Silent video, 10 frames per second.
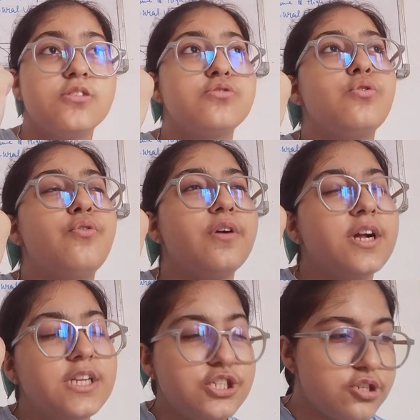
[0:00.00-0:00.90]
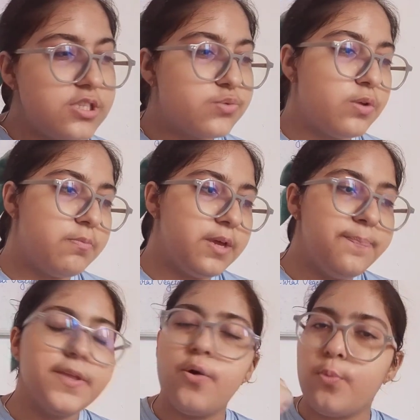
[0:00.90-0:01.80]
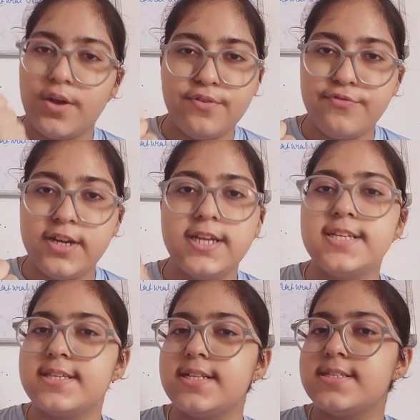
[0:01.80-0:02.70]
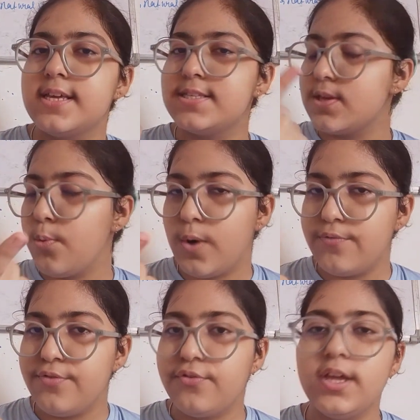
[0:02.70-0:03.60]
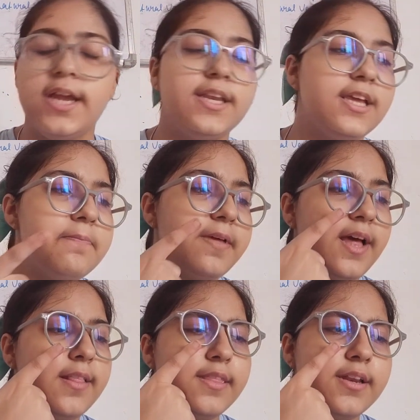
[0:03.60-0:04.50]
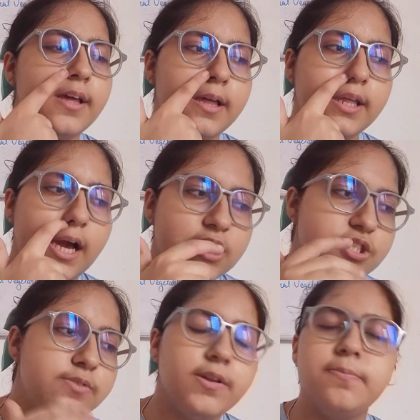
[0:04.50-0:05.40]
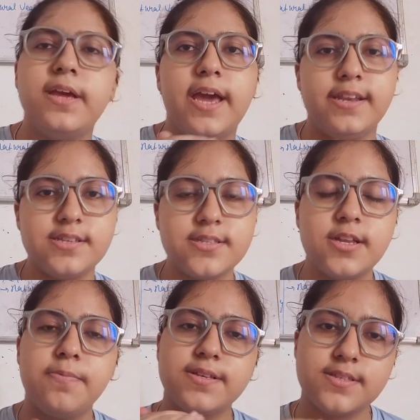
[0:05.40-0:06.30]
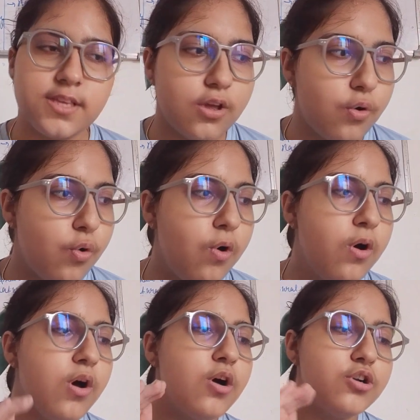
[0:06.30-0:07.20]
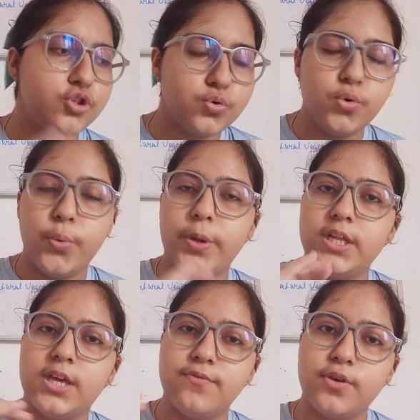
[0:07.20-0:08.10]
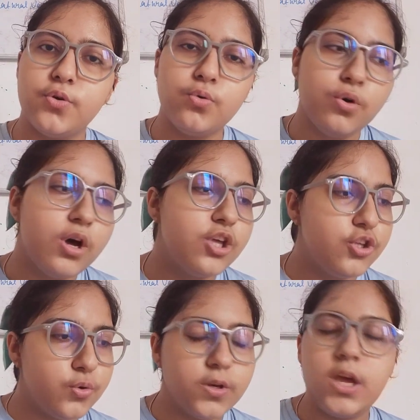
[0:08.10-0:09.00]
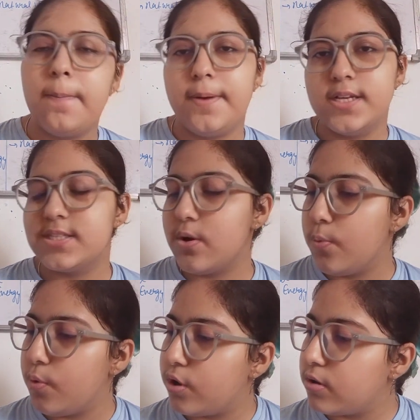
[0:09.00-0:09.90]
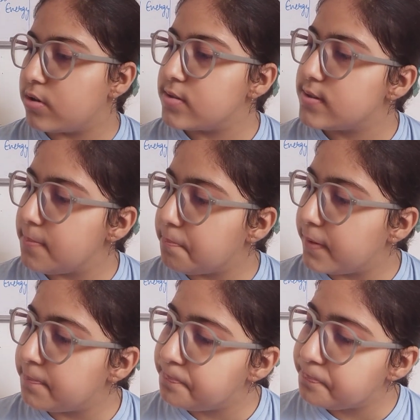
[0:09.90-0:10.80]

So conditions will be 150 degrees Celsius, 150 atm, and then reaction will be NH3 plus CO2 will give you urea plus water. Simple.